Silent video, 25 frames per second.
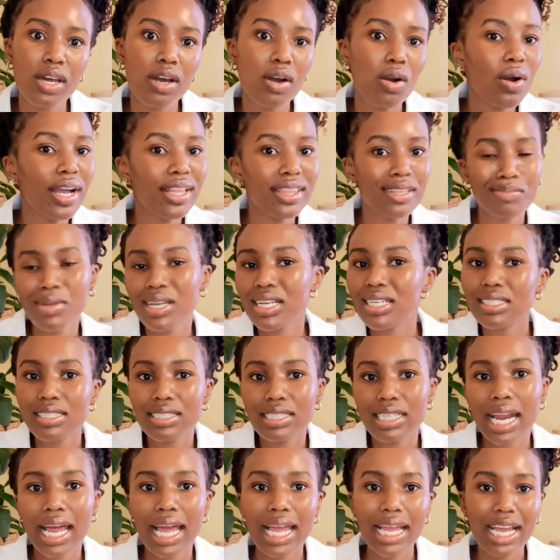Or I they make
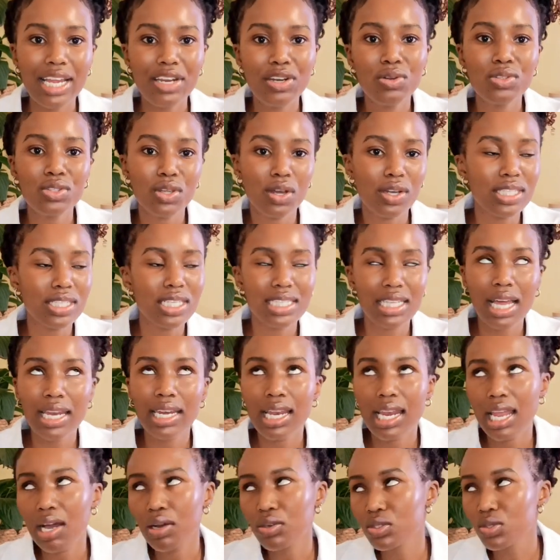strike. I know doctors aren't
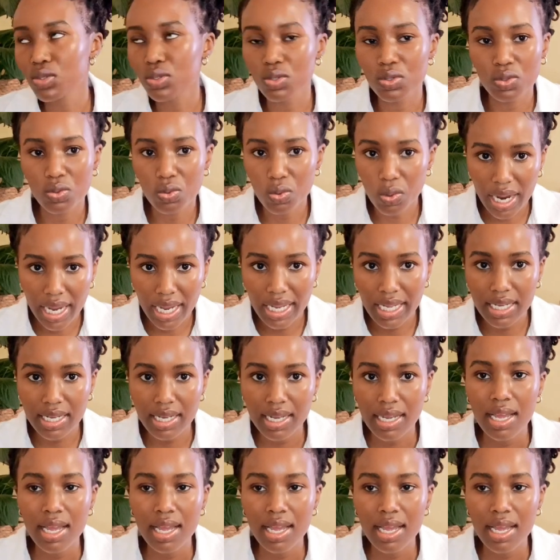allowed to strike,